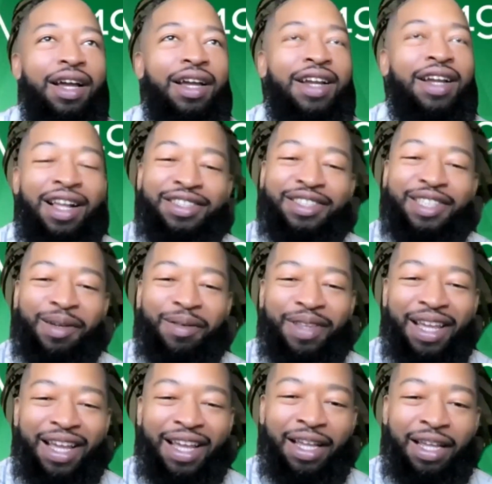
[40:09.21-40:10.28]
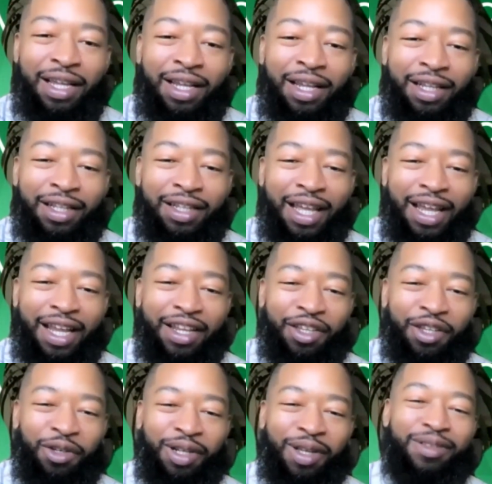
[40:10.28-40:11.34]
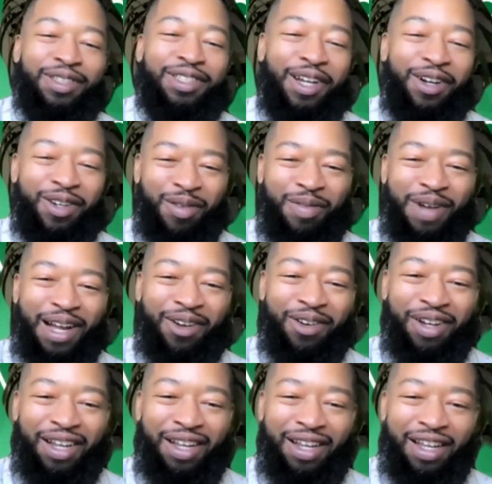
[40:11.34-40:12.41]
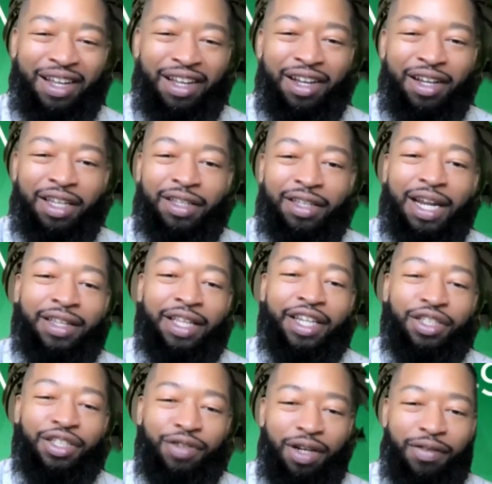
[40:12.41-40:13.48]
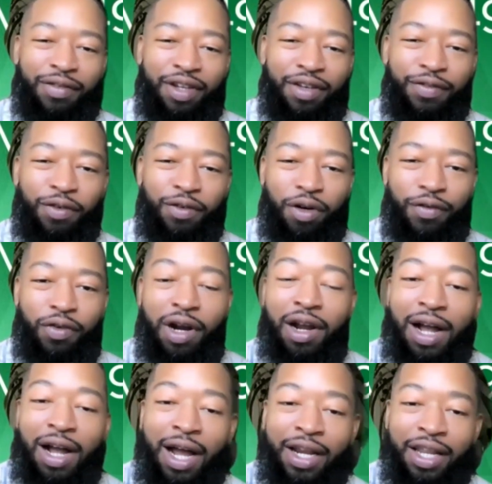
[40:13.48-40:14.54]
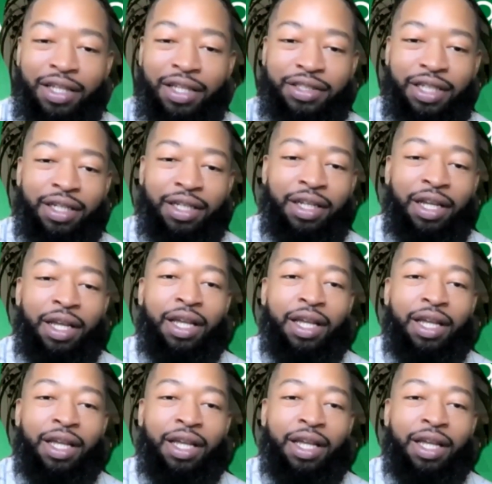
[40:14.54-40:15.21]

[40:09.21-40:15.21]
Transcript: concept that you love to talk about, Huggy, that I think is relevant for our audience, and